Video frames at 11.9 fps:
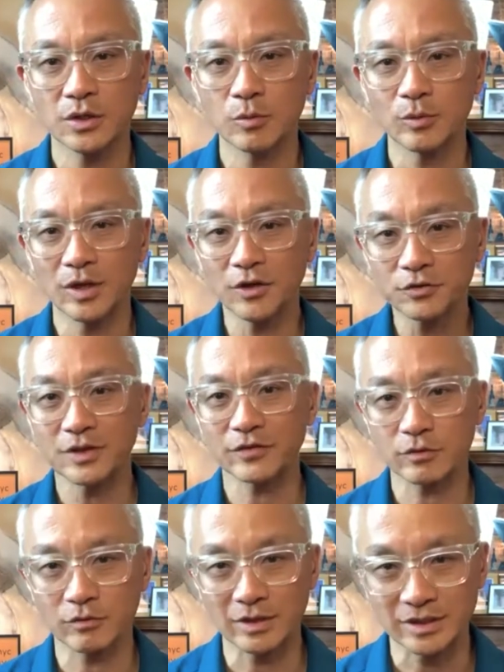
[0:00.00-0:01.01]
we also have
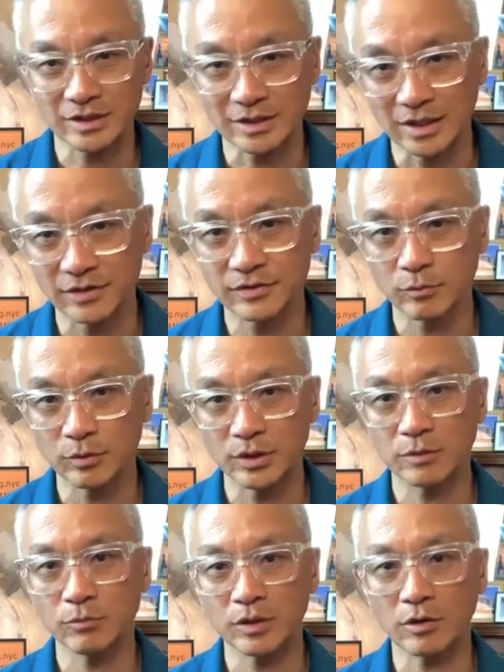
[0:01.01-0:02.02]
to recognize that
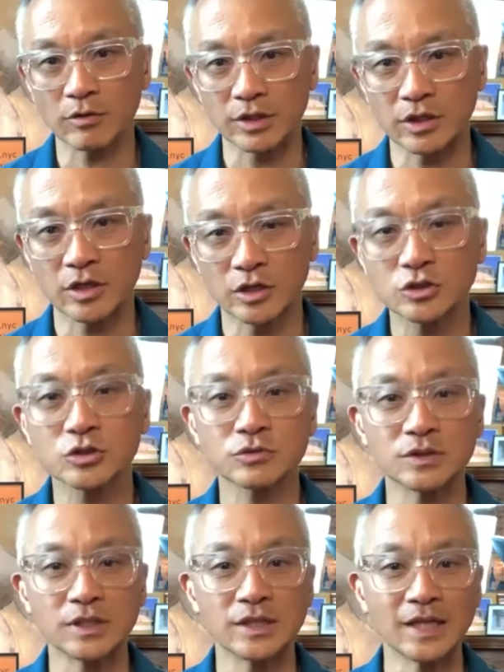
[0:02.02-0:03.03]
we are in a
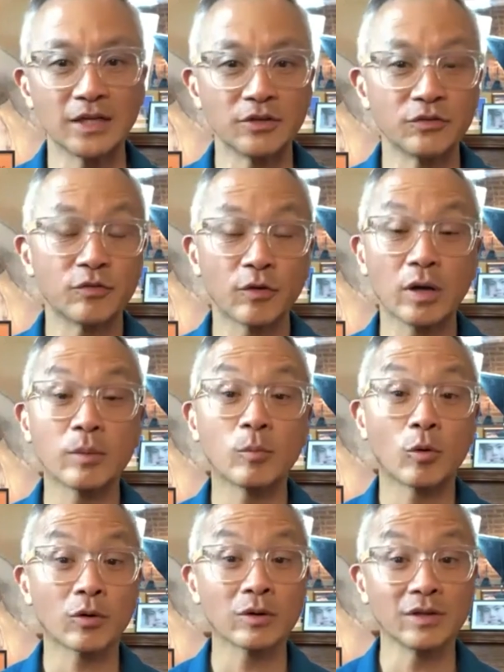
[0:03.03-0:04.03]
country that is very
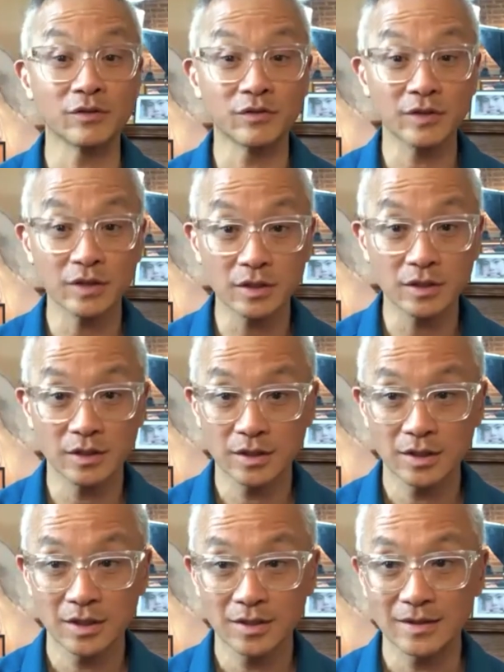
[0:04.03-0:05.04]
moralistic
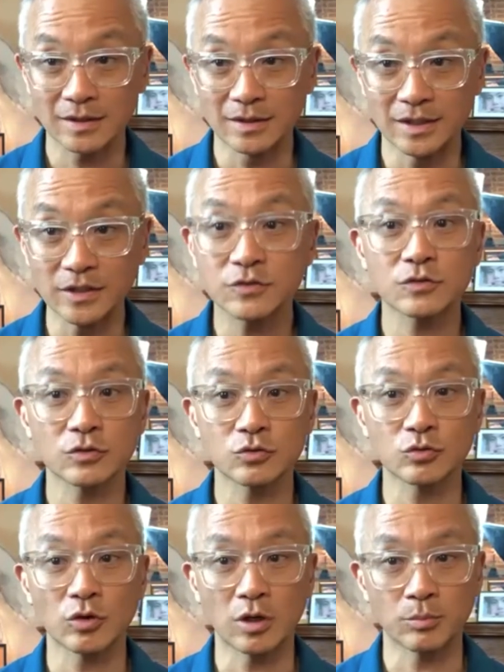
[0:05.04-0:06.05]
that likes to
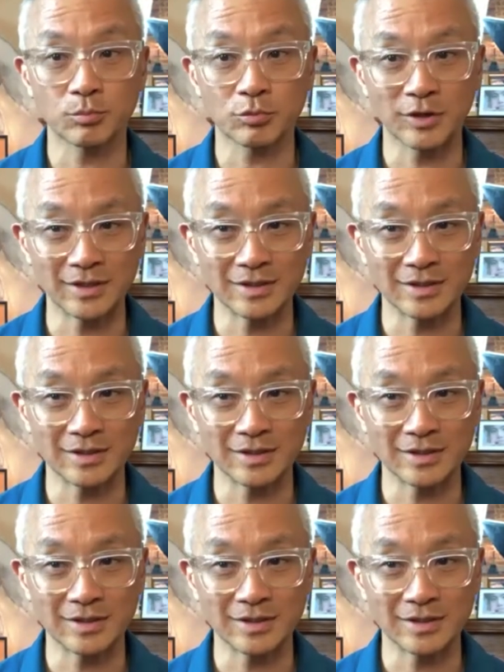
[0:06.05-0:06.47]
draw bright